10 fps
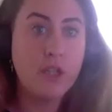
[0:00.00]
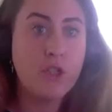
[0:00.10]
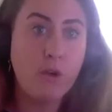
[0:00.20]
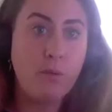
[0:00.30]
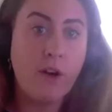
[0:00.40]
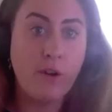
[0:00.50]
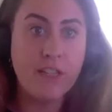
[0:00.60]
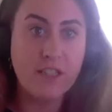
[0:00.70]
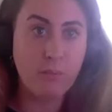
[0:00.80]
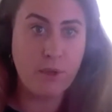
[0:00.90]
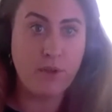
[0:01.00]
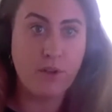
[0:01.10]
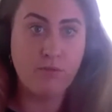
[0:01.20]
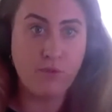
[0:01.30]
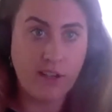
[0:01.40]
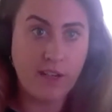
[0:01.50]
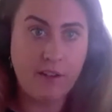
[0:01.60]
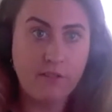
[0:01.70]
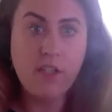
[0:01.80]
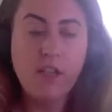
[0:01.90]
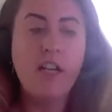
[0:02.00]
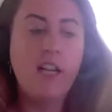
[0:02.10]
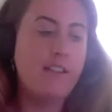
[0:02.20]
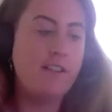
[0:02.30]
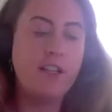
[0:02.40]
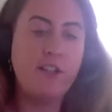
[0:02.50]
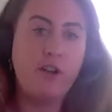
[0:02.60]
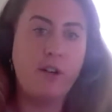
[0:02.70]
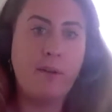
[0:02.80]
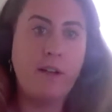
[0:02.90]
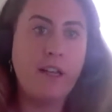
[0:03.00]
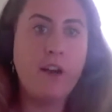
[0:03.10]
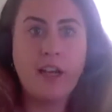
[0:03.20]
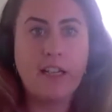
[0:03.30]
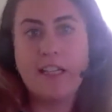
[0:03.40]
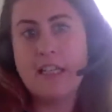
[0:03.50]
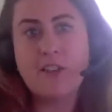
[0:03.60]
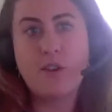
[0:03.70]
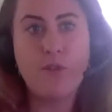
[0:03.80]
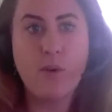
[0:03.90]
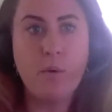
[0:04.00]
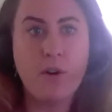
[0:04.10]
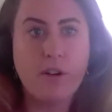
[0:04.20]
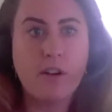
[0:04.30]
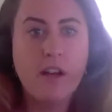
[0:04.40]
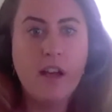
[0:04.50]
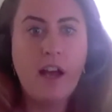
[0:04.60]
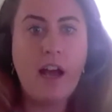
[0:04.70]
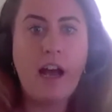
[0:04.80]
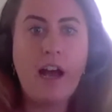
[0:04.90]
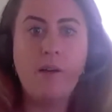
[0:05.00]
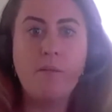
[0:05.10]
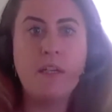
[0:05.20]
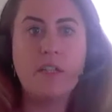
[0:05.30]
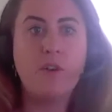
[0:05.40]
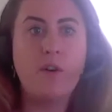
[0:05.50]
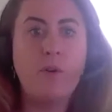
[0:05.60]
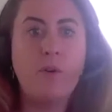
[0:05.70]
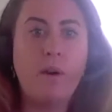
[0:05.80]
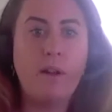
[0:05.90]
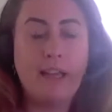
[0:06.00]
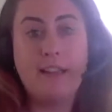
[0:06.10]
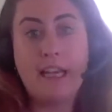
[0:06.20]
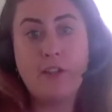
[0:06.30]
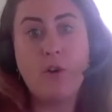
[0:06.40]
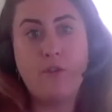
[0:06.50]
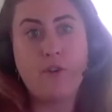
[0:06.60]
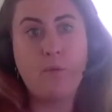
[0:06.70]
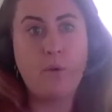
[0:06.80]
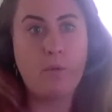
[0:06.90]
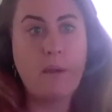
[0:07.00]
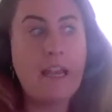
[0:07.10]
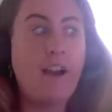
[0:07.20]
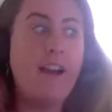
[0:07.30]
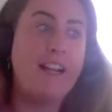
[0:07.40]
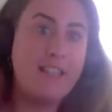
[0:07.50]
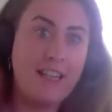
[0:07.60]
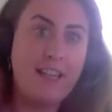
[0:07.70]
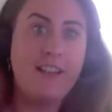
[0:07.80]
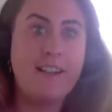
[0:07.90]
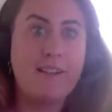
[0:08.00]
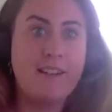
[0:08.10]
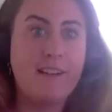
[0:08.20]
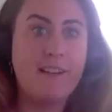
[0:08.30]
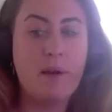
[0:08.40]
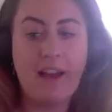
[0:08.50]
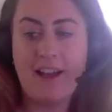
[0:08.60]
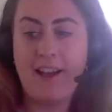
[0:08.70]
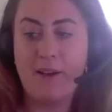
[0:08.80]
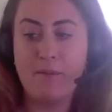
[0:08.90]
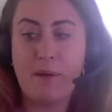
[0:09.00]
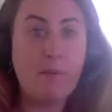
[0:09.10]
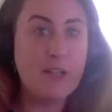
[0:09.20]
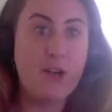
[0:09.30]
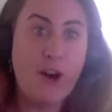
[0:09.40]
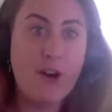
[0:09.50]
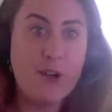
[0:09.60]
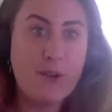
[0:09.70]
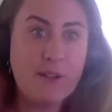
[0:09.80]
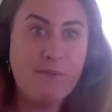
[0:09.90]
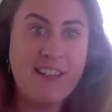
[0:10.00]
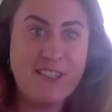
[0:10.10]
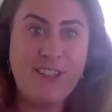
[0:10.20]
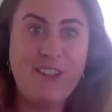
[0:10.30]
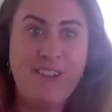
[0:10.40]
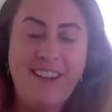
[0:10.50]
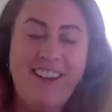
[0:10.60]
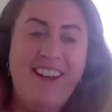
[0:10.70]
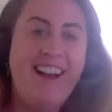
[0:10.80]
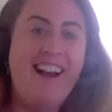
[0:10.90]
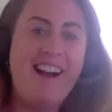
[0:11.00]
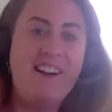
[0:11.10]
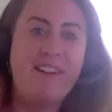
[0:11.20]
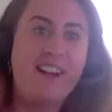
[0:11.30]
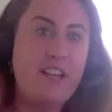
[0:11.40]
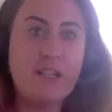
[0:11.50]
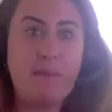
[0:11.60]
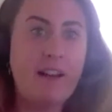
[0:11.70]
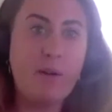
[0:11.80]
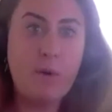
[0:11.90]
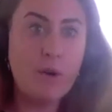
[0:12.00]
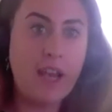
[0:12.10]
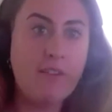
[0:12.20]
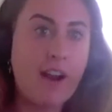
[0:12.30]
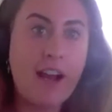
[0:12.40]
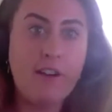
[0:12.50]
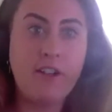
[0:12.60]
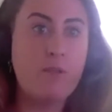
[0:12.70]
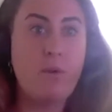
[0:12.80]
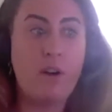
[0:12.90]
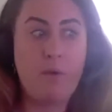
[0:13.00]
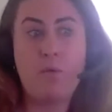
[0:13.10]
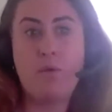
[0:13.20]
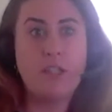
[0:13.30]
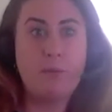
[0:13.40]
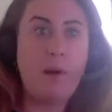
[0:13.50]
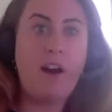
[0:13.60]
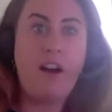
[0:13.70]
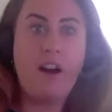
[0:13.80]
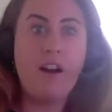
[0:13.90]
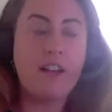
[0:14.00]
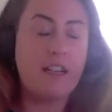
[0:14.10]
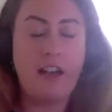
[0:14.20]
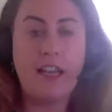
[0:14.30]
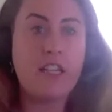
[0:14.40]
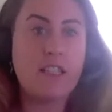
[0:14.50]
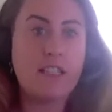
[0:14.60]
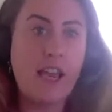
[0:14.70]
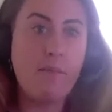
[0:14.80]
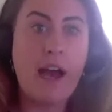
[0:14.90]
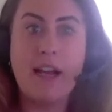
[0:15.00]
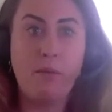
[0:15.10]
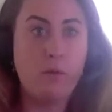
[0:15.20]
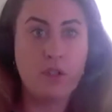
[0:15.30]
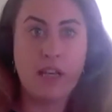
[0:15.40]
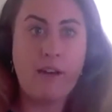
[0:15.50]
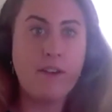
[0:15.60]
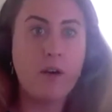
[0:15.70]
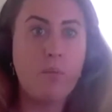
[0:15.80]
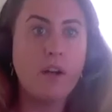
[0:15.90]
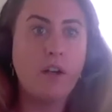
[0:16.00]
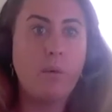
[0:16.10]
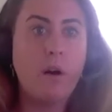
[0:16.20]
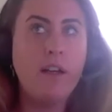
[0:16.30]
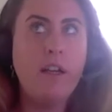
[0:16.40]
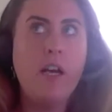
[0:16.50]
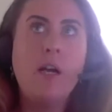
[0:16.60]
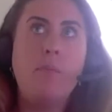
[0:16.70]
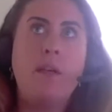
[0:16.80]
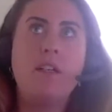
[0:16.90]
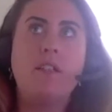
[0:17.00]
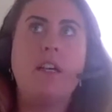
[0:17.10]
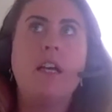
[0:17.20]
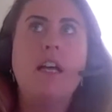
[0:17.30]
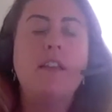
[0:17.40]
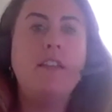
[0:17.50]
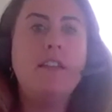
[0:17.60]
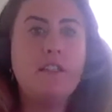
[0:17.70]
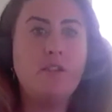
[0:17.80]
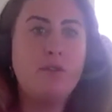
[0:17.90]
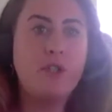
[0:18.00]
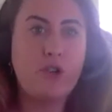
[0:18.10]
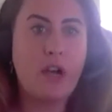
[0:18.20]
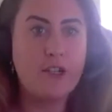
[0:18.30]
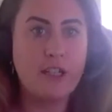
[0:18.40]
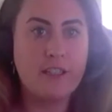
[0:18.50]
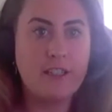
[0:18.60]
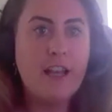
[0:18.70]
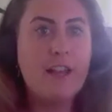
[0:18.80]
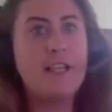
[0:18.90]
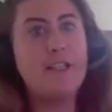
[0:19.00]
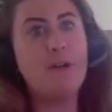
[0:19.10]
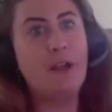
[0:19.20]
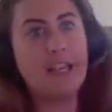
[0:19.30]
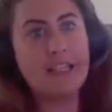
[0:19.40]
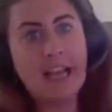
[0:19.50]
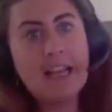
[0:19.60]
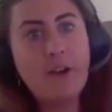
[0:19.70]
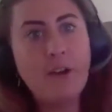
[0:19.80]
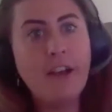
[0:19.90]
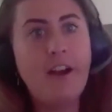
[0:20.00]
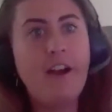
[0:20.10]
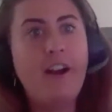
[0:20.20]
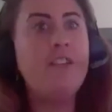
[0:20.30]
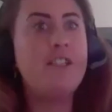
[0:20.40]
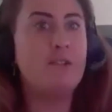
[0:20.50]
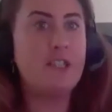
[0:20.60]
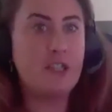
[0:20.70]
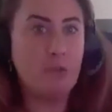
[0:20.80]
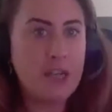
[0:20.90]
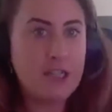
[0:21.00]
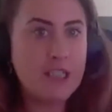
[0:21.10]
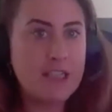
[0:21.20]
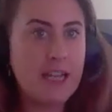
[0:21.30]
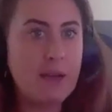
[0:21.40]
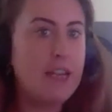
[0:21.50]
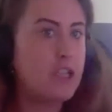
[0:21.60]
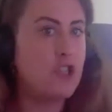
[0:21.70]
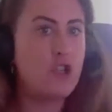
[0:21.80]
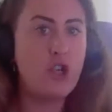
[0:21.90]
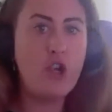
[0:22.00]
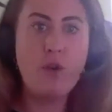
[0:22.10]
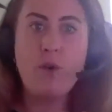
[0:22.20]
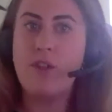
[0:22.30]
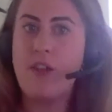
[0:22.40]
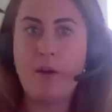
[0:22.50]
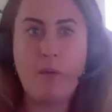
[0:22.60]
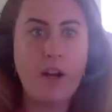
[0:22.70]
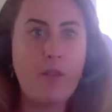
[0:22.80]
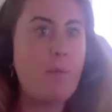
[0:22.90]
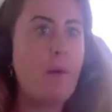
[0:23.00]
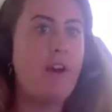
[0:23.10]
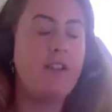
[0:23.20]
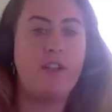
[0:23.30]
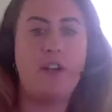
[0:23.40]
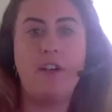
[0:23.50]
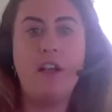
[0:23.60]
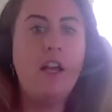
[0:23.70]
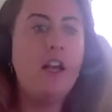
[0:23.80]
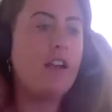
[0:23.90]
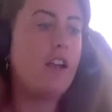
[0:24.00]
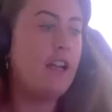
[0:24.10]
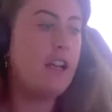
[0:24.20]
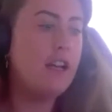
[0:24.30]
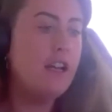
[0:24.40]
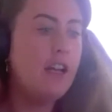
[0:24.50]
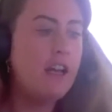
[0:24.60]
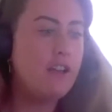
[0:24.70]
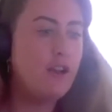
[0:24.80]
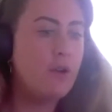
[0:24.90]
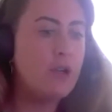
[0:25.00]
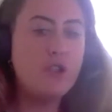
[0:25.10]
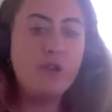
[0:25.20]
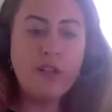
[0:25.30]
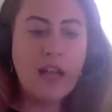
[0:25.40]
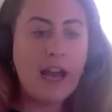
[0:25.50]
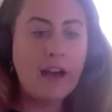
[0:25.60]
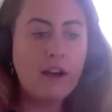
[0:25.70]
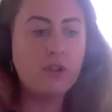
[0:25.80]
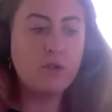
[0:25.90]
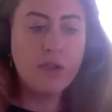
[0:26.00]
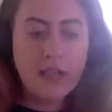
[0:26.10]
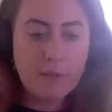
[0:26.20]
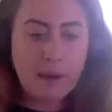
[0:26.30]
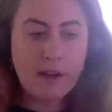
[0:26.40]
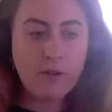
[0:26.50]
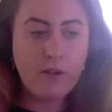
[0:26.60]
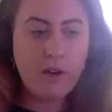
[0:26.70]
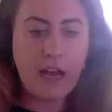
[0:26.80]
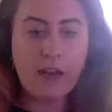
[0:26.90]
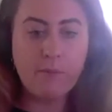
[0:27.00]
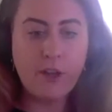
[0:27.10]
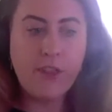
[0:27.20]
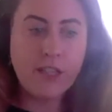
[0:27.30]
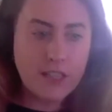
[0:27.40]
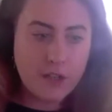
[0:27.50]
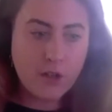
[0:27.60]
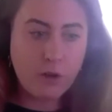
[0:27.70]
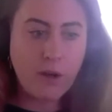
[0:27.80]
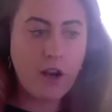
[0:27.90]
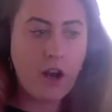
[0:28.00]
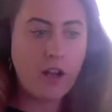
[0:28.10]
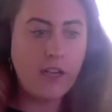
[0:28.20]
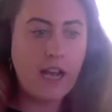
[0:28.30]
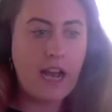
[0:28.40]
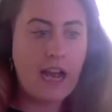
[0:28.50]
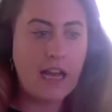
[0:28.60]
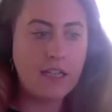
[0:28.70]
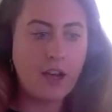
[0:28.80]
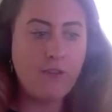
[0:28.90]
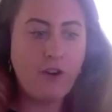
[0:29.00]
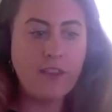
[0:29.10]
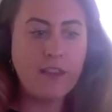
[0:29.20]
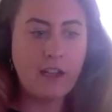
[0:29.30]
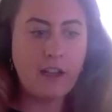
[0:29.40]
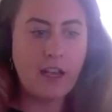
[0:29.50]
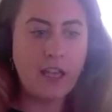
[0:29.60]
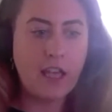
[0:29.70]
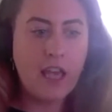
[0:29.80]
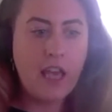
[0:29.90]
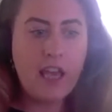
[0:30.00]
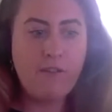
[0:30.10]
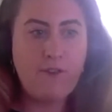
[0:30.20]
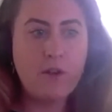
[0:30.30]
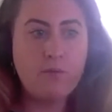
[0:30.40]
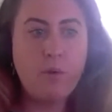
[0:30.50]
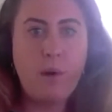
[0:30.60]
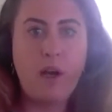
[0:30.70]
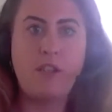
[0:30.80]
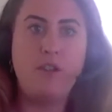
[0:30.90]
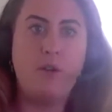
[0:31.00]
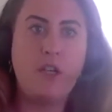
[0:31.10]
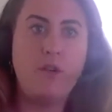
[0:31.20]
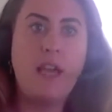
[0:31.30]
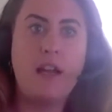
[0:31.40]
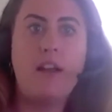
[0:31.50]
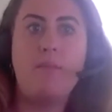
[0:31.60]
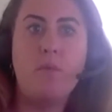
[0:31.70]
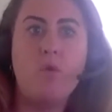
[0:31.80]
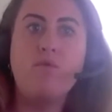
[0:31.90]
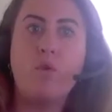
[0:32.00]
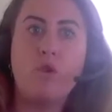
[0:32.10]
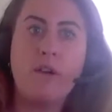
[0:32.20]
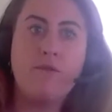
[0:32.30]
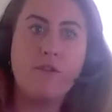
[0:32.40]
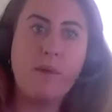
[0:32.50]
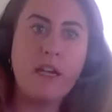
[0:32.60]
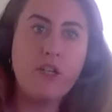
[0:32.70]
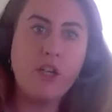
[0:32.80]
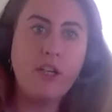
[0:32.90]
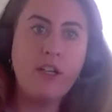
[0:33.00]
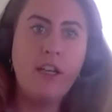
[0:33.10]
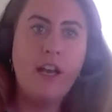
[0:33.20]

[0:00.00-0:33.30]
show me on this computer right now? And they're like, no. I'm like, okay, then let's go for a walk. So like they'd go for a walk with me. I'd actually bring my dog with me too. And I'd just be like walking around. I walked to the park and like just came back and we were just having a one-on-one, because like then there's no distractions. There's no like Slack going off. There's no situations happening. It's just you, that one other person kind of, you know, shooting it out, talking about the things that are going on. And I find that like it feels more personal and you get like more raw information.